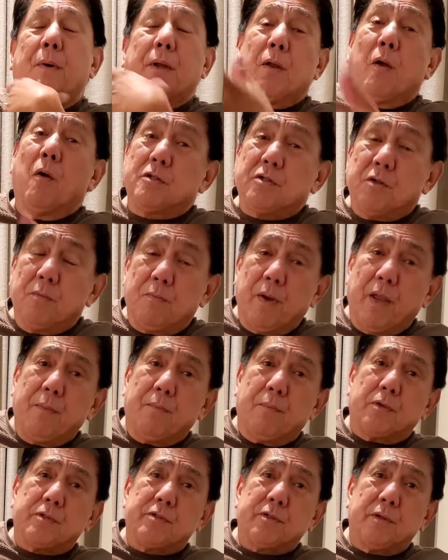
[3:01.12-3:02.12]
But he also
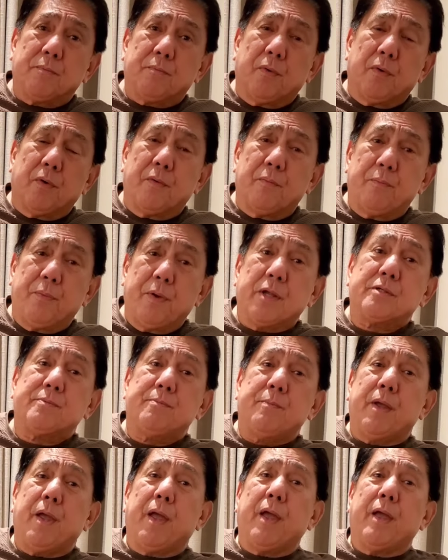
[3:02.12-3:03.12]
played for, for
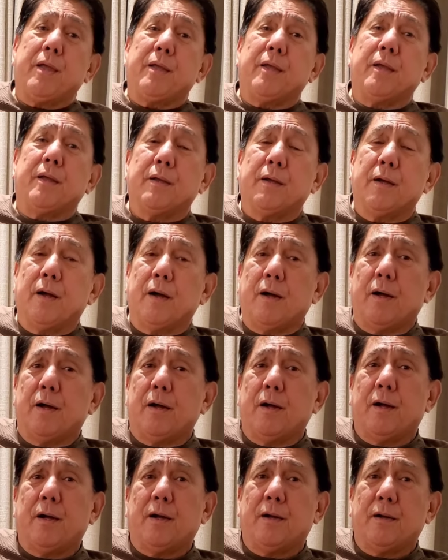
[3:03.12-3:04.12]
PSBA,
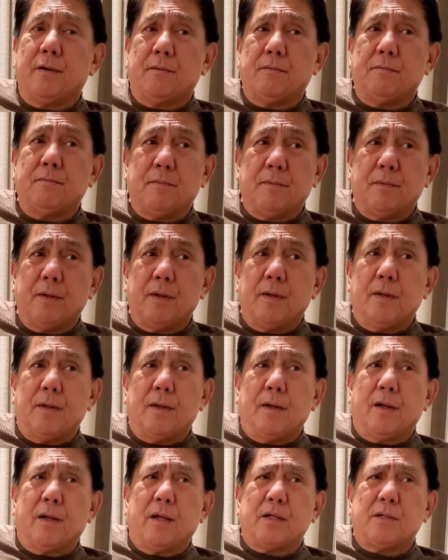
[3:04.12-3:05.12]
uh,
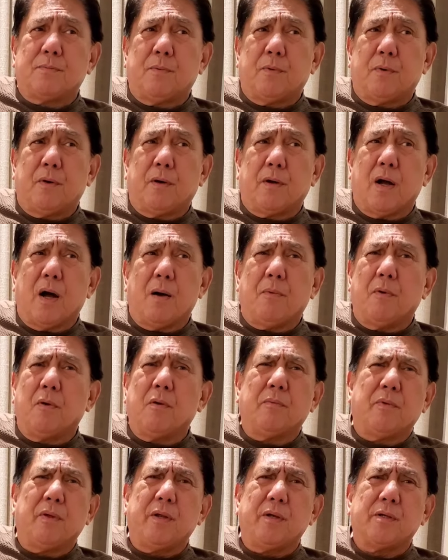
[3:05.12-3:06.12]
I guess for a
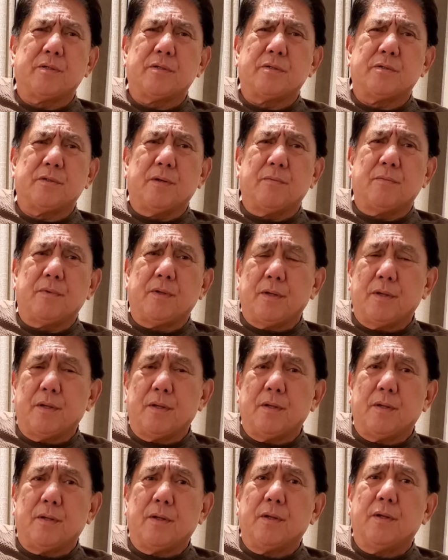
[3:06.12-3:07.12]
couple of years or something.
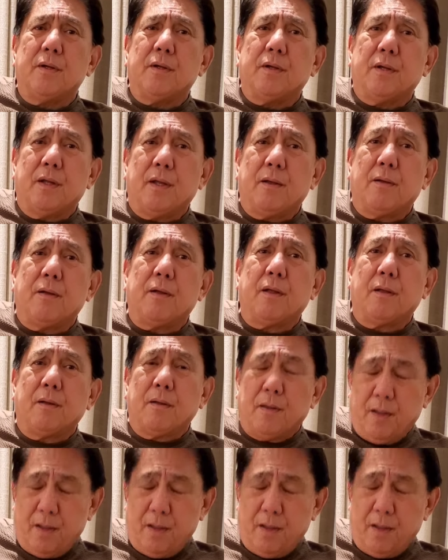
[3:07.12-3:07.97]
As varsity?